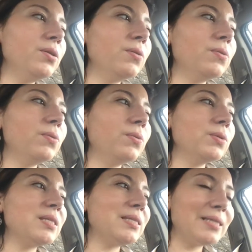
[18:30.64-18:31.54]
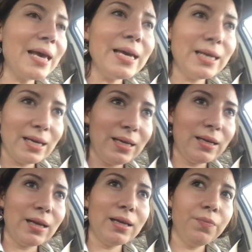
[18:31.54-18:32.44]
you say
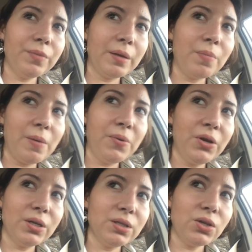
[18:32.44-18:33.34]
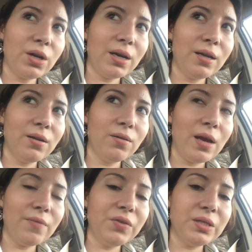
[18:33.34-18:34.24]
it, like my parents are kind of
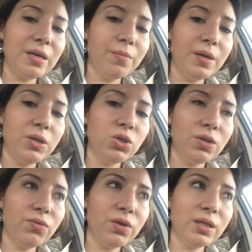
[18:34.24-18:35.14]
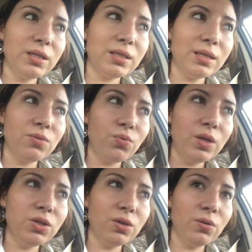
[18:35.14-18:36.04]
have the same age difference as
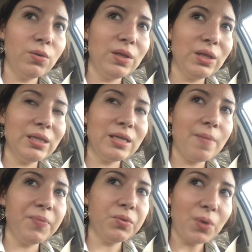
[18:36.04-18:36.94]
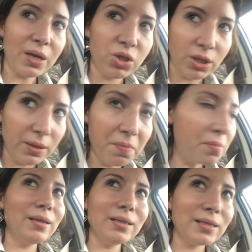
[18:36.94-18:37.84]
we do in the same direction.
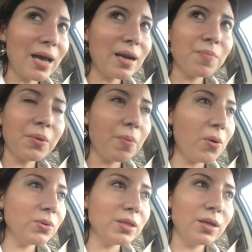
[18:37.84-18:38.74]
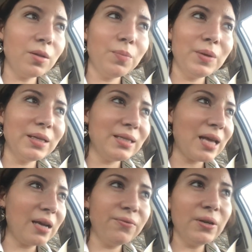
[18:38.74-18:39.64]
It's not a proposal, but it's
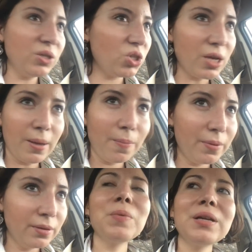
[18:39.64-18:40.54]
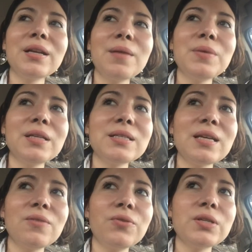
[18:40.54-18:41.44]
not friendship. But I mean, it's
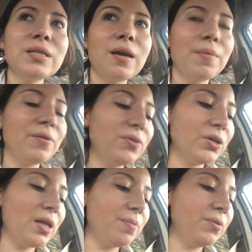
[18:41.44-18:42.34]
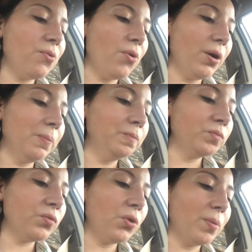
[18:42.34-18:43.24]
not the first time. I've heard that before
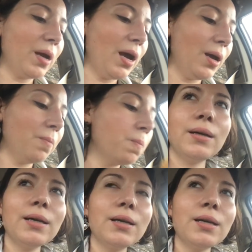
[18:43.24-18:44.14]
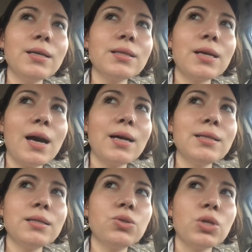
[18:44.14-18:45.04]
from a guy. I guess
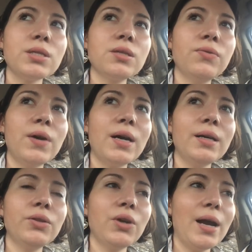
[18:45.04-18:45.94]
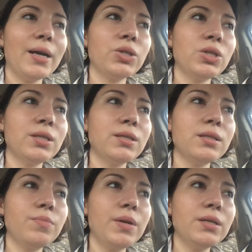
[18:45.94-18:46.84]
guys justify their
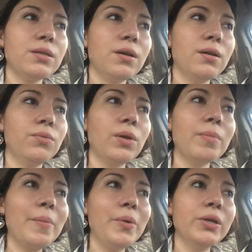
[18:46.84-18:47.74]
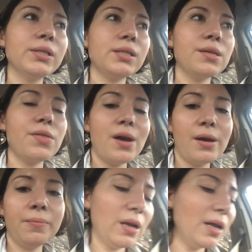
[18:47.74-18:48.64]
actions based on, well, my parents did
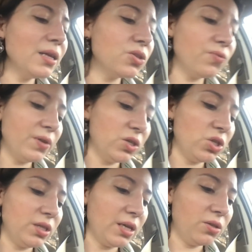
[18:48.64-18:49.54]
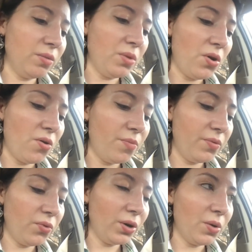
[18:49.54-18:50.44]
that. I need to finish this ice cream though
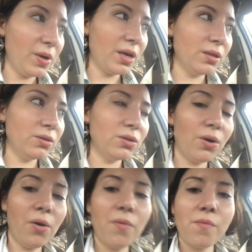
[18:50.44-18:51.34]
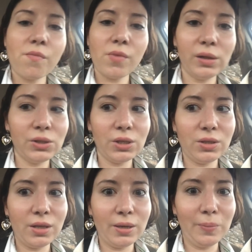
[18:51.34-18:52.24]
before going in, so I'll talk
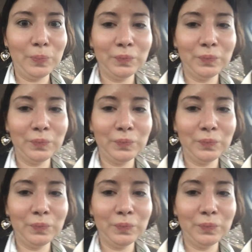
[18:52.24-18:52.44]
to you later.